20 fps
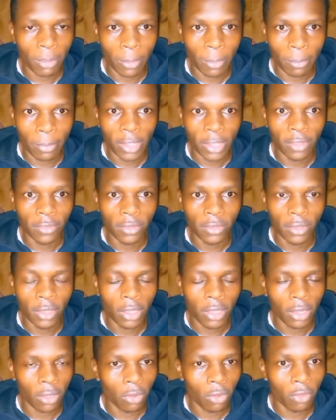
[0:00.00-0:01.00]
but please
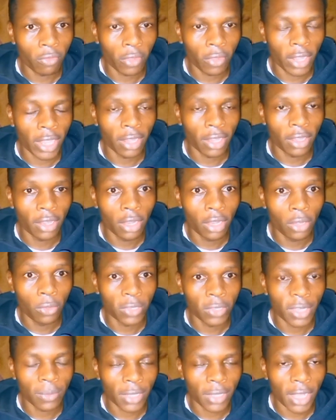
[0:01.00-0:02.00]
don't forget
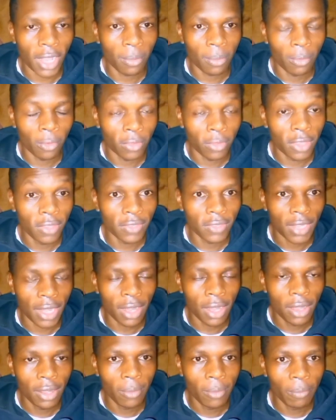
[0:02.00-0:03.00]
to subscribe to this
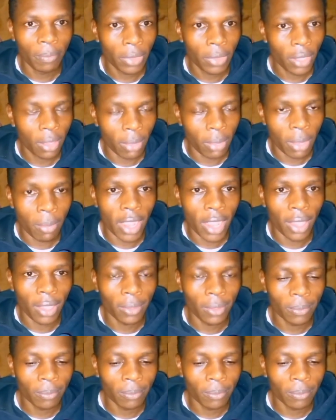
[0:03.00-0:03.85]
channel. Bye-bye.